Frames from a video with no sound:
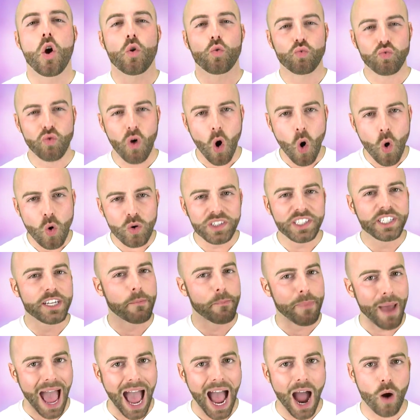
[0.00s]
rose to
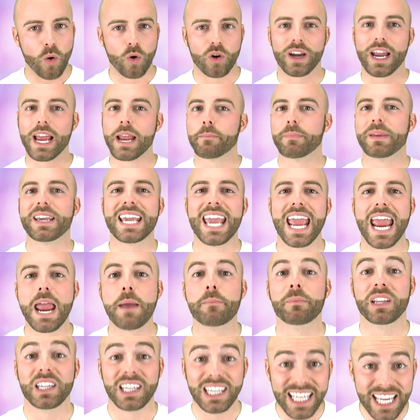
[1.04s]
power and
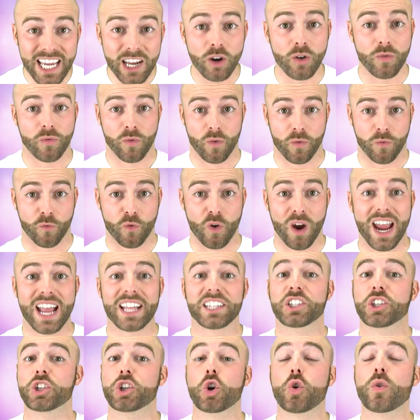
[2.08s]
became a leader for
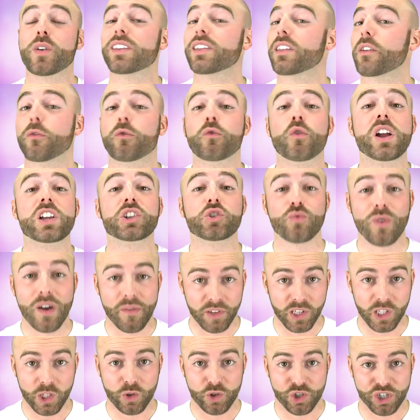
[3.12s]
France during the French
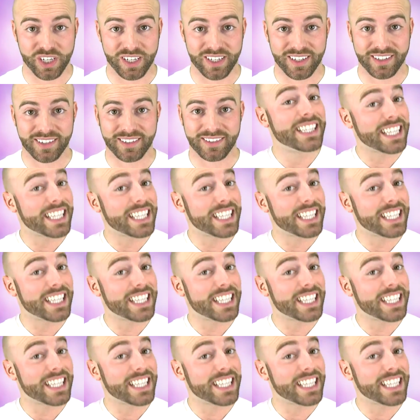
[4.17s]
Revolution.